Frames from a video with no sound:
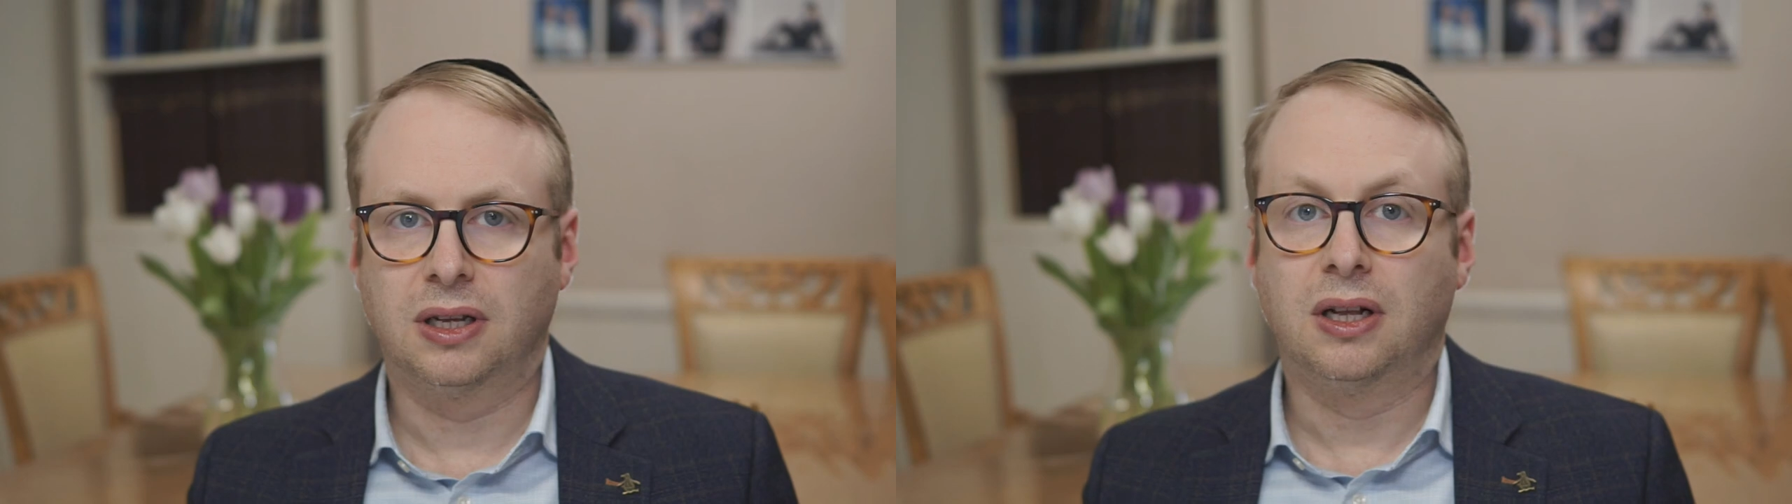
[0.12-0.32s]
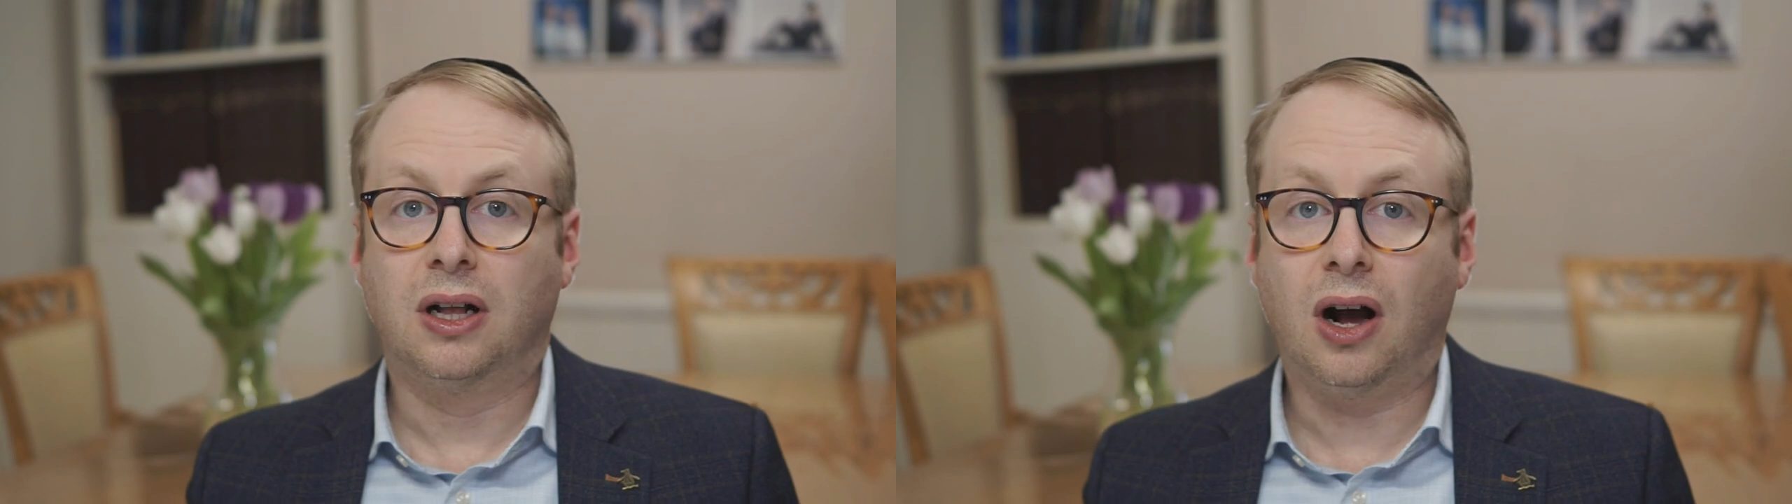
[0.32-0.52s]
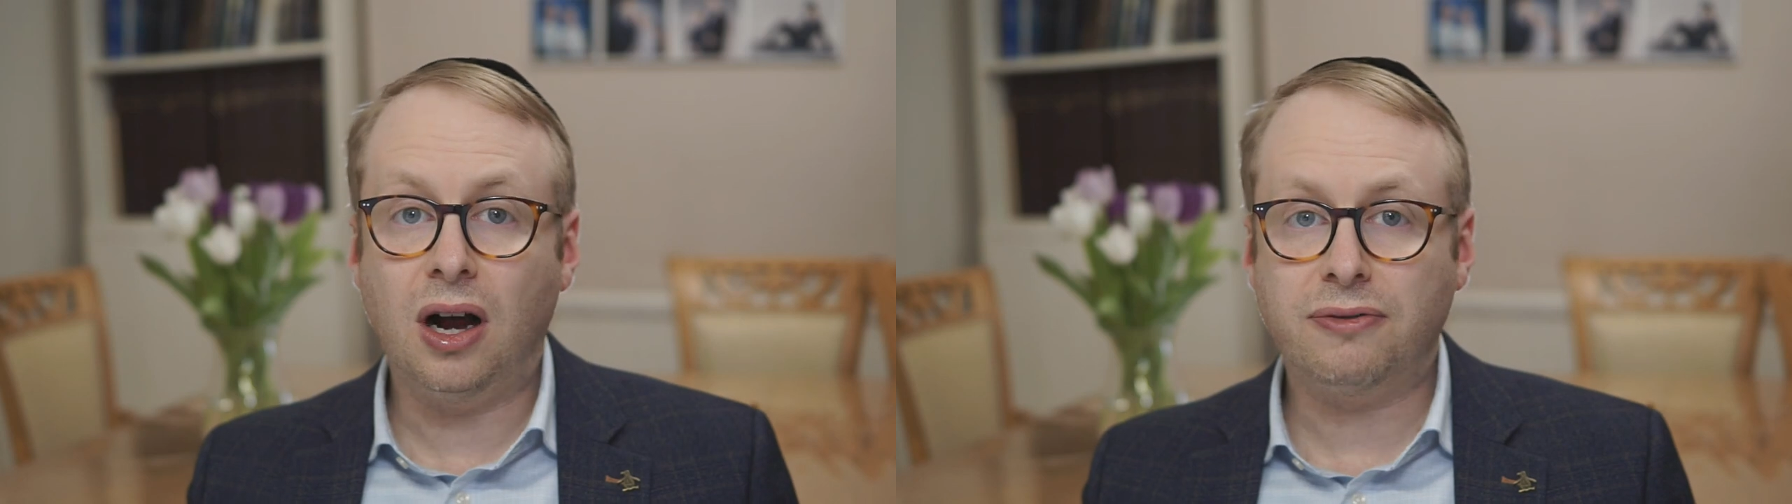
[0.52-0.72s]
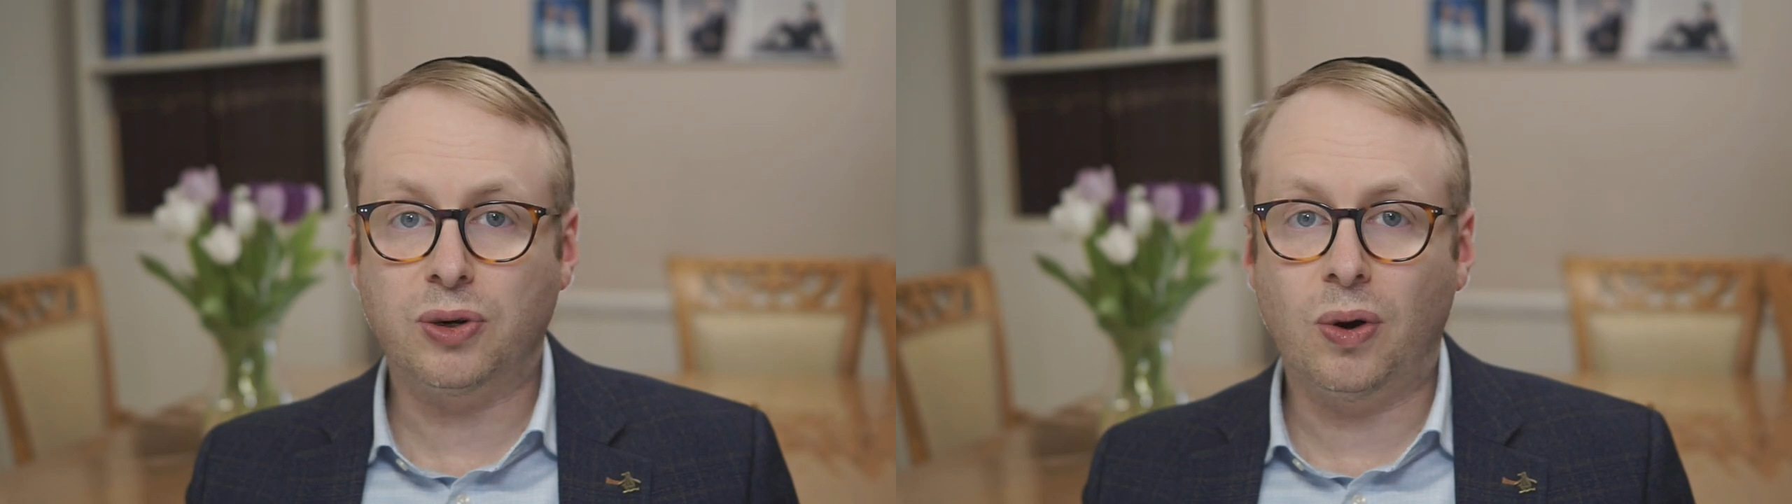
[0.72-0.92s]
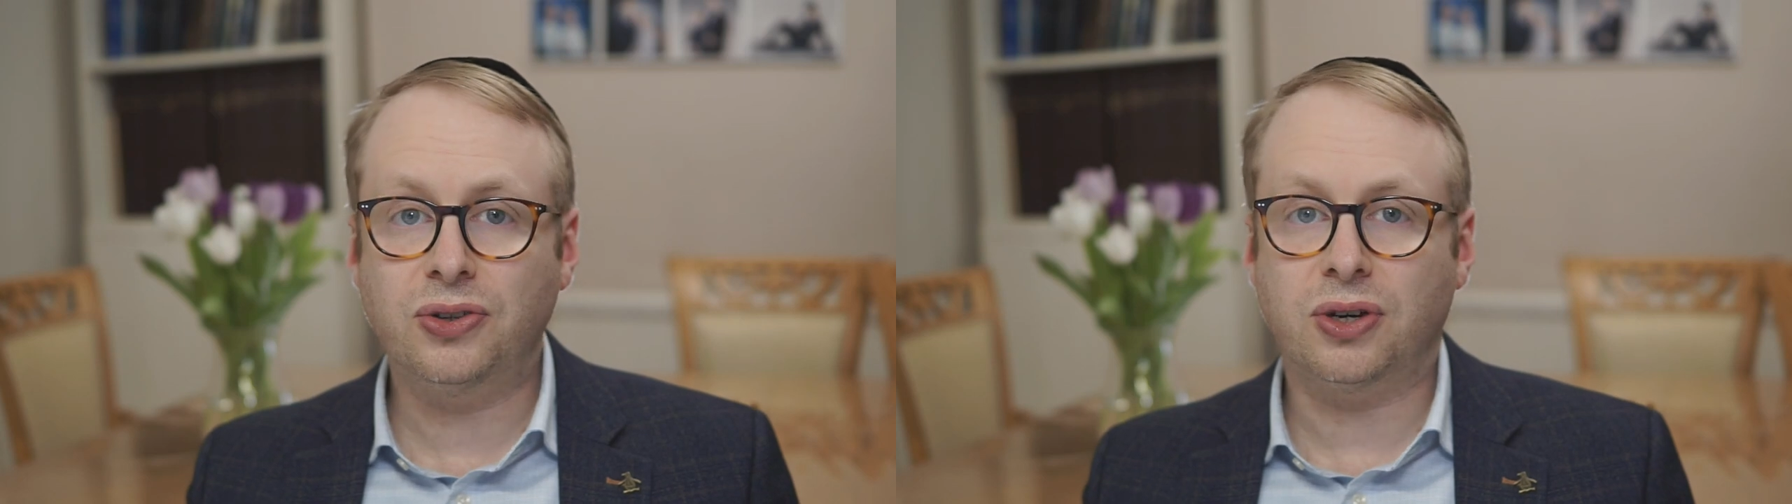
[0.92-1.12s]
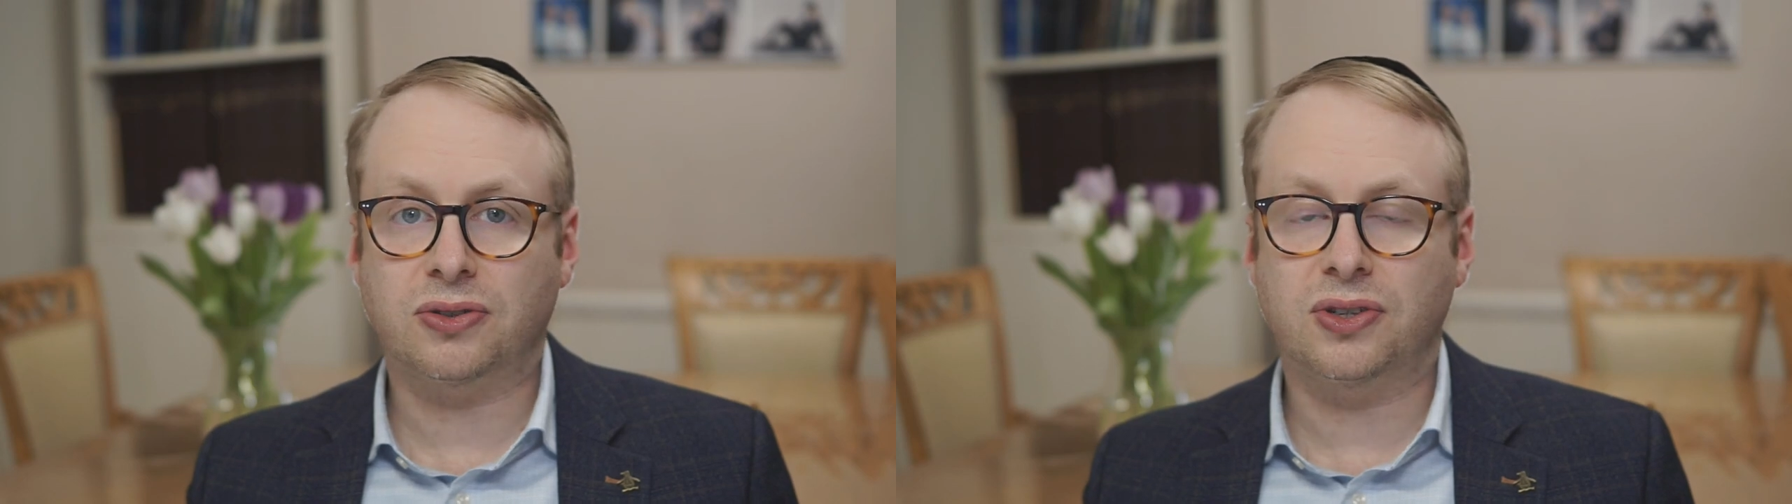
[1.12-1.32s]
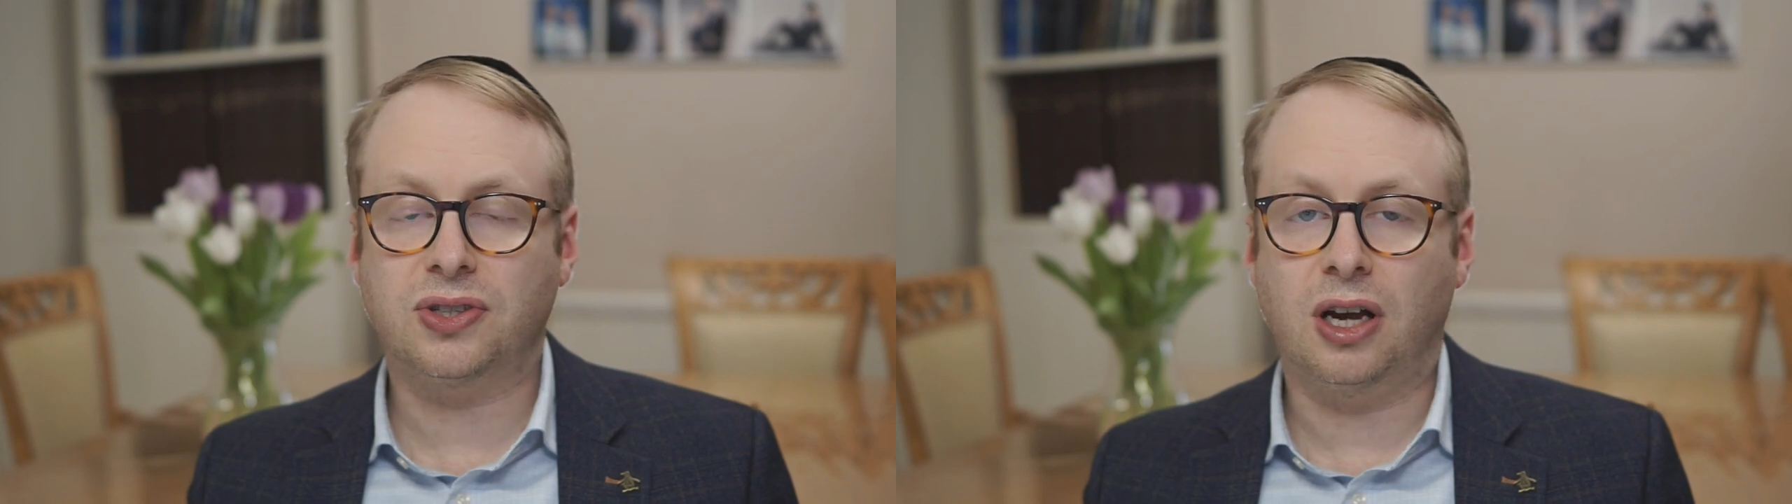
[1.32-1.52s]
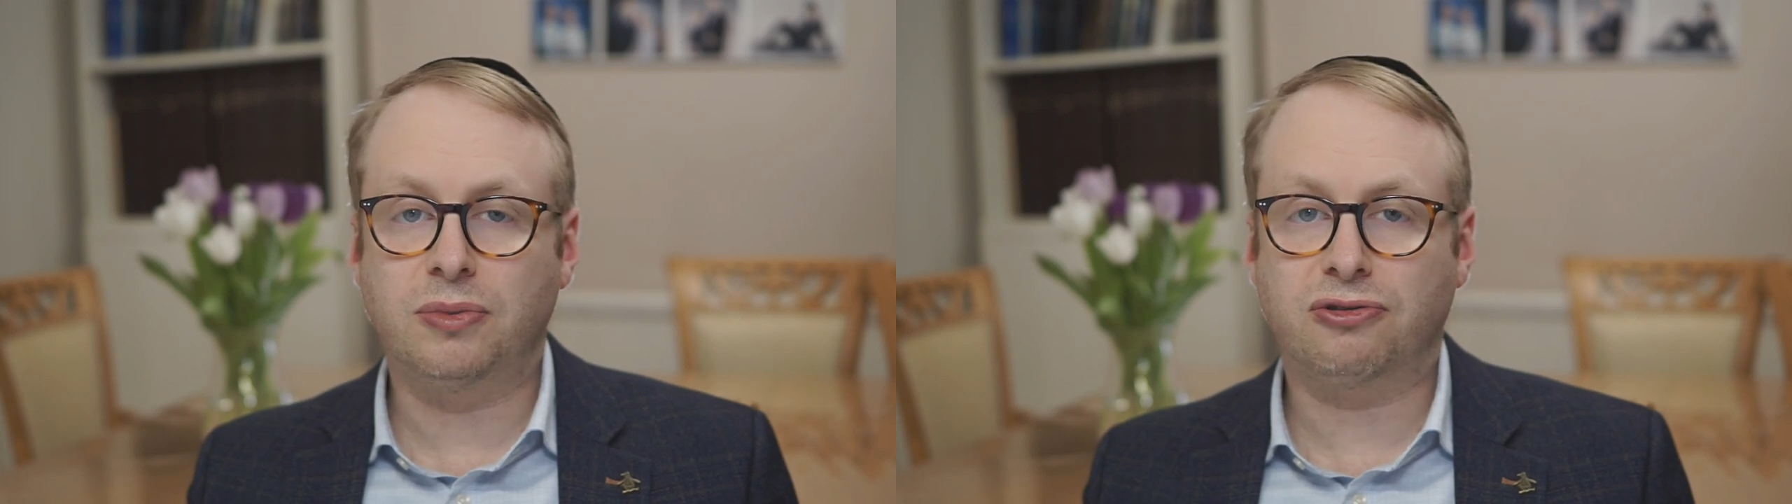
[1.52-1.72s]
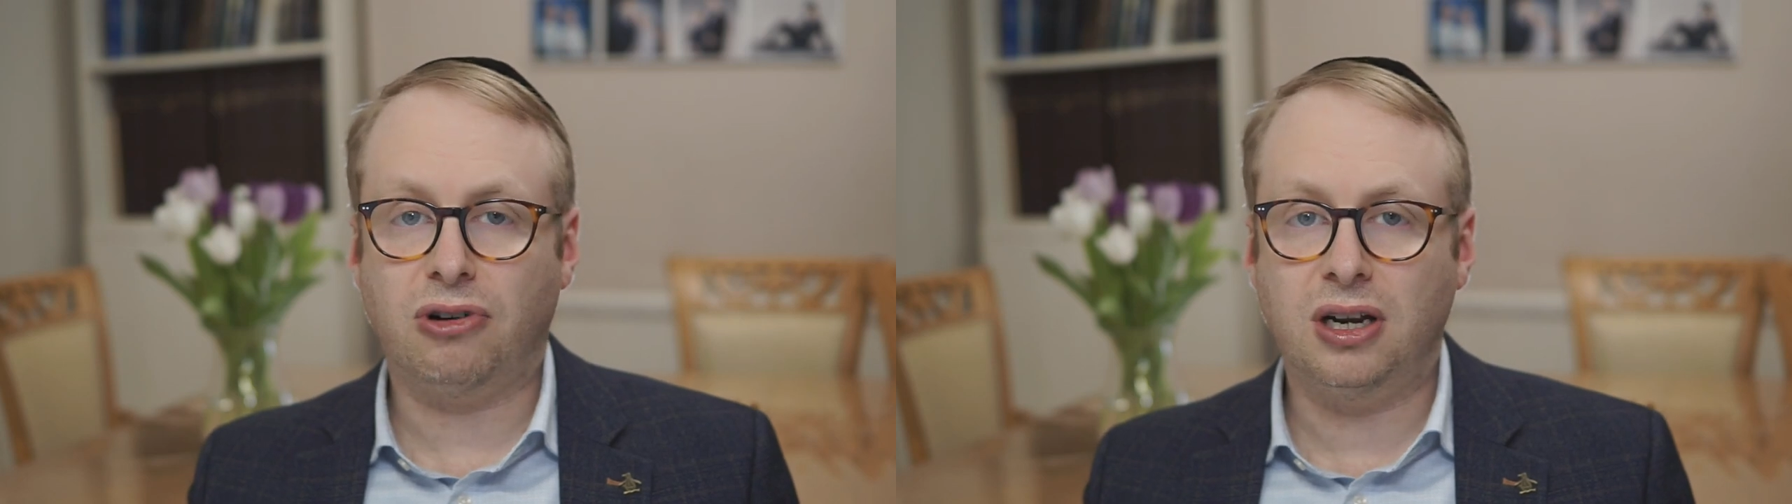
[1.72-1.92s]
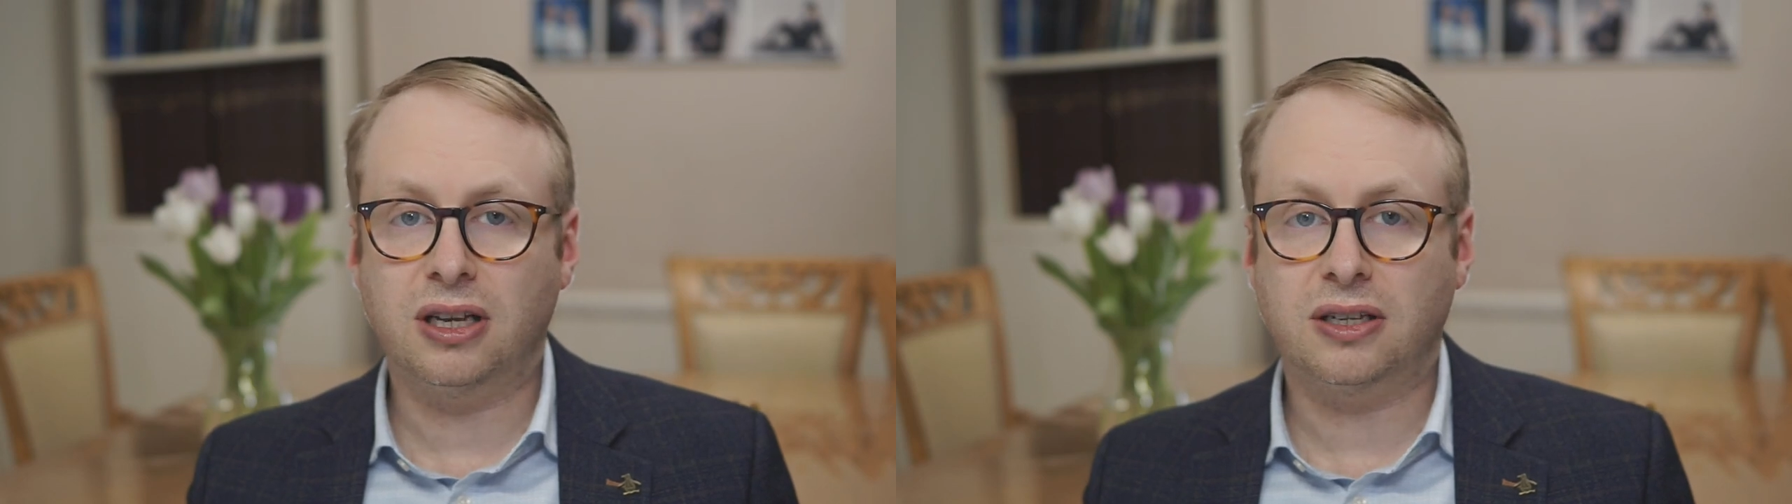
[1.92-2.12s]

Hi everyone, Dr. Simon Freiler,